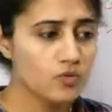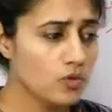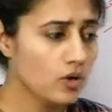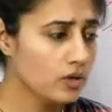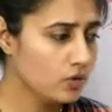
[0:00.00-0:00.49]
is
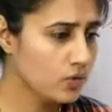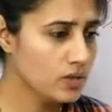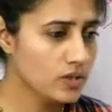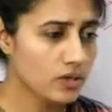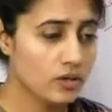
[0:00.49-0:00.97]
what? You
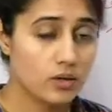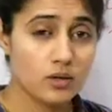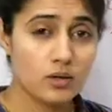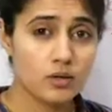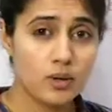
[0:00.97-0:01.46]
can
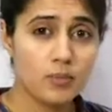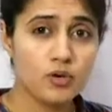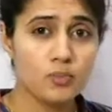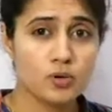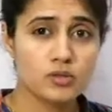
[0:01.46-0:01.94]
say number
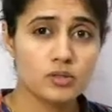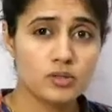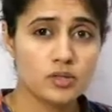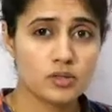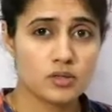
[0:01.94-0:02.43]
of
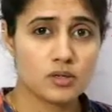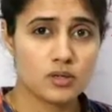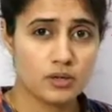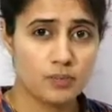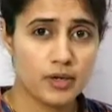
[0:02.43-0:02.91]
processes
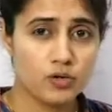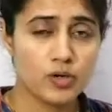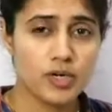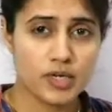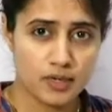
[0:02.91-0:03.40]
per
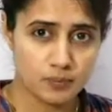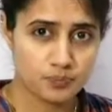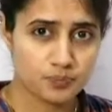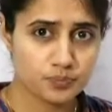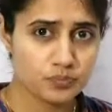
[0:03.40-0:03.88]
unit time.
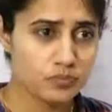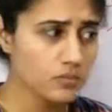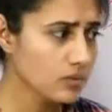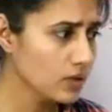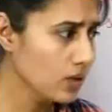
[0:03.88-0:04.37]

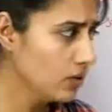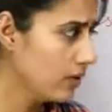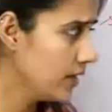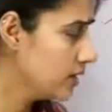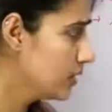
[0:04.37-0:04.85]

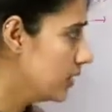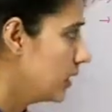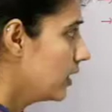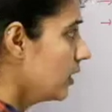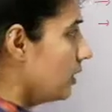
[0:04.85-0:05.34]
Like see,
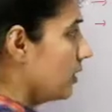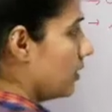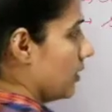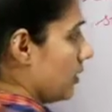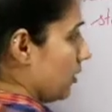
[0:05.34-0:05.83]

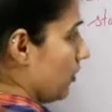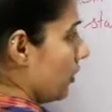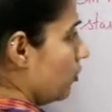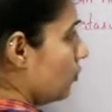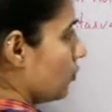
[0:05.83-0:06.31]

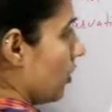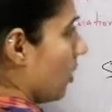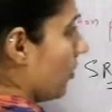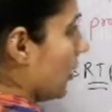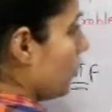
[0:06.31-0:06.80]
when you
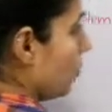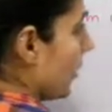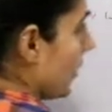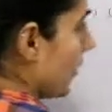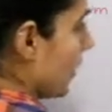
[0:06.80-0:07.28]
solve any
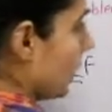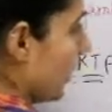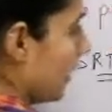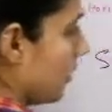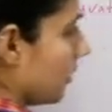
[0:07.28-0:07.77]
numerical,
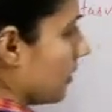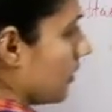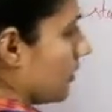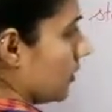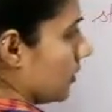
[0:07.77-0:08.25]

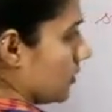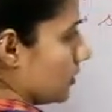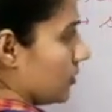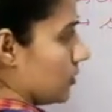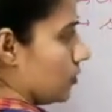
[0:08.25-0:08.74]
then
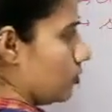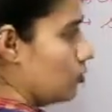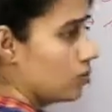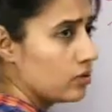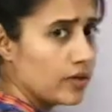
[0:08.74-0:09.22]
this you
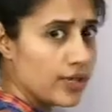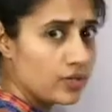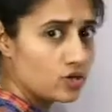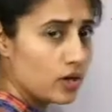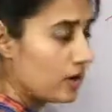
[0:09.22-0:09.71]
draw the
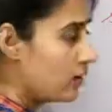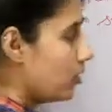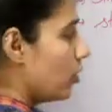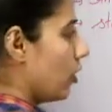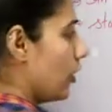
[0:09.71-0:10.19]
Gantt chart,
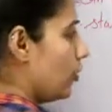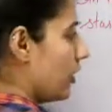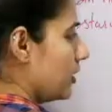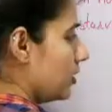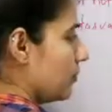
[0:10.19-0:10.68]
or you
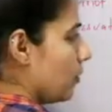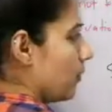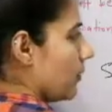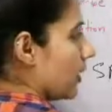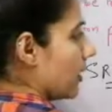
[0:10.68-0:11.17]
can say
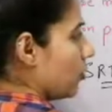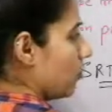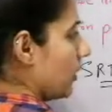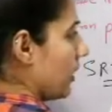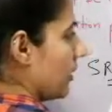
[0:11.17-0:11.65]
from here
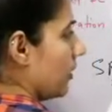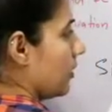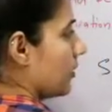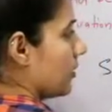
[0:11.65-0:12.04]
to here.